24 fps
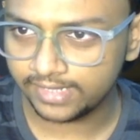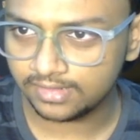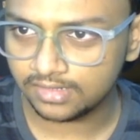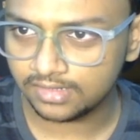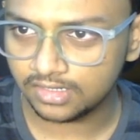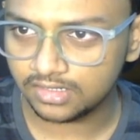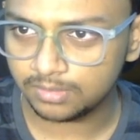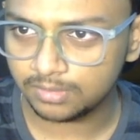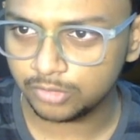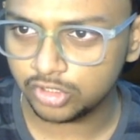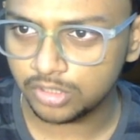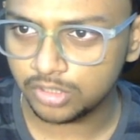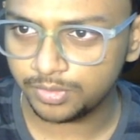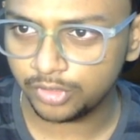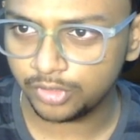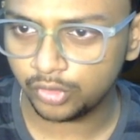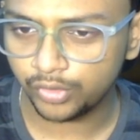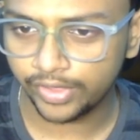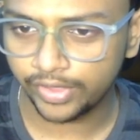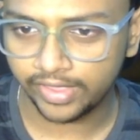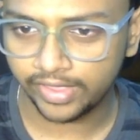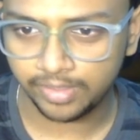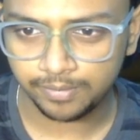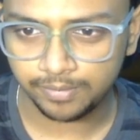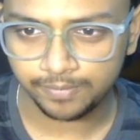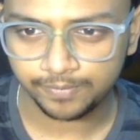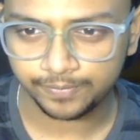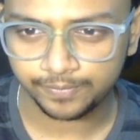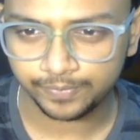the other bishop into the game,